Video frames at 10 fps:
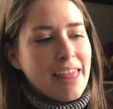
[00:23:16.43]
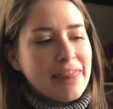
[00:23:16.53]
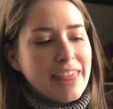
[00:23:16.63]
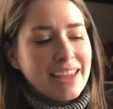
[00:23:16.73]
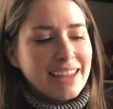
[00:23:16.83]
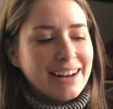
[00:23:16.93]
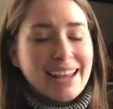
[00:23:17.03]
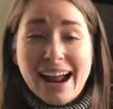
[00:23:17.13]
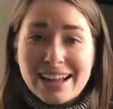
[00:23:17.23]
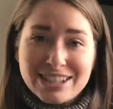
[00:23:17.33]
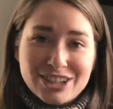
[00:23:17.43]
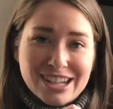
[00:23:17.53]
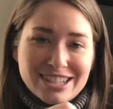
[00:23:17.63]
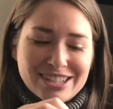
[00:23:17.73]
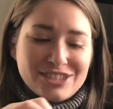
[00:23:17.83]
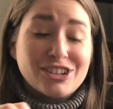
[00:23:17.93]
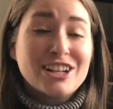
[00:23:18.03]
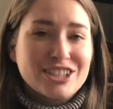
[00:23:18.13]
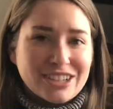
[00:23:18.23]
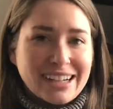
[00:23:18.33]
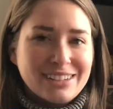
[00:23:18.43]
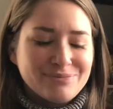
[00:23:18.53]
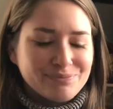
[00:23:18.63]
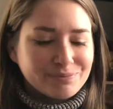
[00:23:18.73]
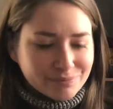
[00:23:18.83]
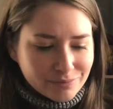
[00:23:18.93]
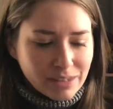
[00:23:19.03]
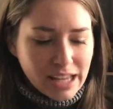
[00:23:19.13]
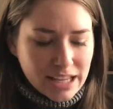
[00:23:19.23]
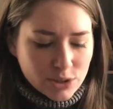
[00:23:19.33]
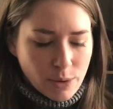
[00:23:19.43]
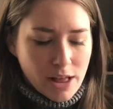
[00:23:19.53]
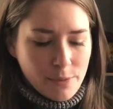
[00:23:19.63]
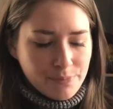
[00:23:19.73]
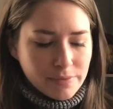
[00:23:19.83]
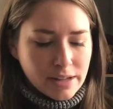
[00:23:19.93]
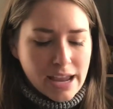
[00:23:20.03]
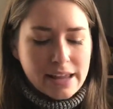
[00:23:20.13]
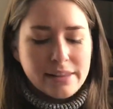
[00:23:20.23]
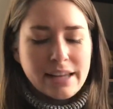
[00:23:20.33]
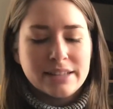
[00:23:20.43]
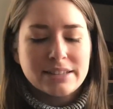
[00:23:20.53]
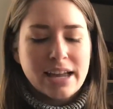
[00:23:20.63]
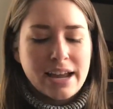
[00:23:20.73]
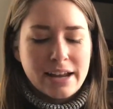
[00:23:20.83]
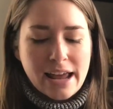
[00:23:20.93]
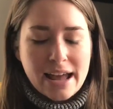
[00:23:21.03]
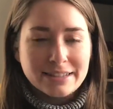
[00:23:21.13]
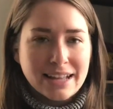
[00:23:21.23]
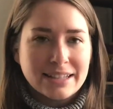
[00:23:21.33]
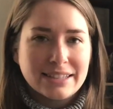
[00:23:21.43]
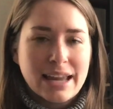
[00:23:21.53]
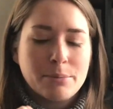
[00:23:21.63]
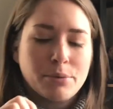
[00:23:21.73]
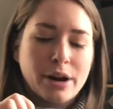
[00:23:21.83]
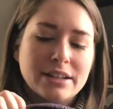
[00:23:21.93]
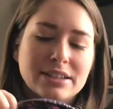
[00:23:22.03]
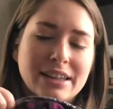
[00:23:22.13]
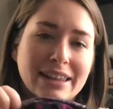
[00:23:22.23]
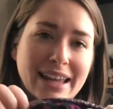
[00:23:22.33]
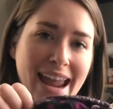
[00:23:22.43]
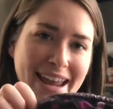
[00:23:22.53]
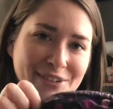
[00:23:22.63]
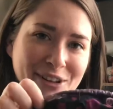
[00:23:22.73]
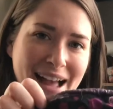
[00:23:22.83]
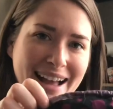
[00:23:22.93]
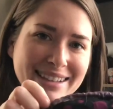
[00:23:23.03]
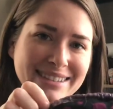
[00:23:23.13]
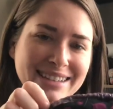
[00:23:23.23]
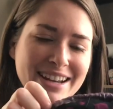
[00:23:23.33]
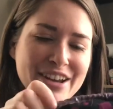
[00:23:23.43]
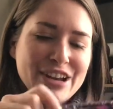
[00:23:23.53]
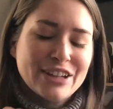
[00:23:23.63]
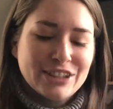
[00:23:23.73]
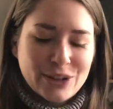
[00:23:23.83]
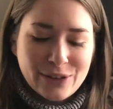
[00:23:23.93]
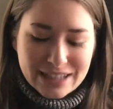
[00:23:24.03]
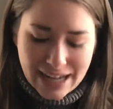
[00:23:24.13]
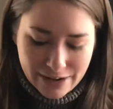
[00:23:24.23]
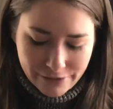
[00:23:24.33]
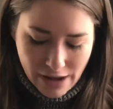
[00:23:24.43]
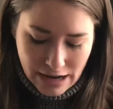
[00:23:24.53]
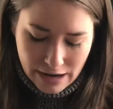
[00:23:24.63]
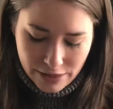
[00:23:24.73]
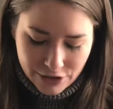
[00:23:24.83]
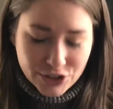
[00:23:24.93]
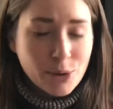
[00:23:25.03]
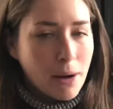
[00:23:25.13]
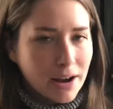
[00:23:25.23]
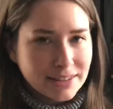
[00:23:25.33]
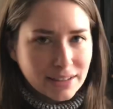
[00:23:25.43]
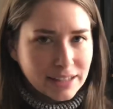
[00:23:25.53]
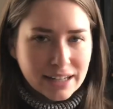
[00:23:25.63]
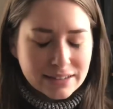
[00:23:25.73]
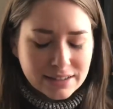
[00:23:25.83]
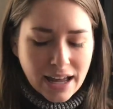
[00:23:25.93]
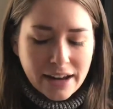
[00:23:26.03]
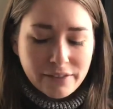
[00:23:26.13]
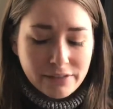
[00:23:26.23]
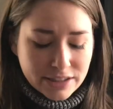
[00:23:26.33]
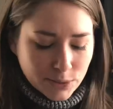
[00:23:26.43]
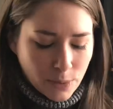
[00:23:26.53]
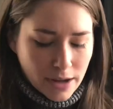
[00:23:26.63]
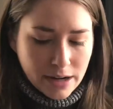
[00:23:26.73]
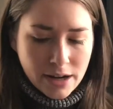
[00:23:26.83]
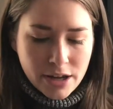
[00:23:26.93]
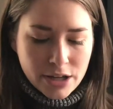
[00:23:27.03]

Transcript: then it has a drawstring as well, and the inside has that same print that the handle has. So that's kind of fun. There's no pockets on the inside of this one.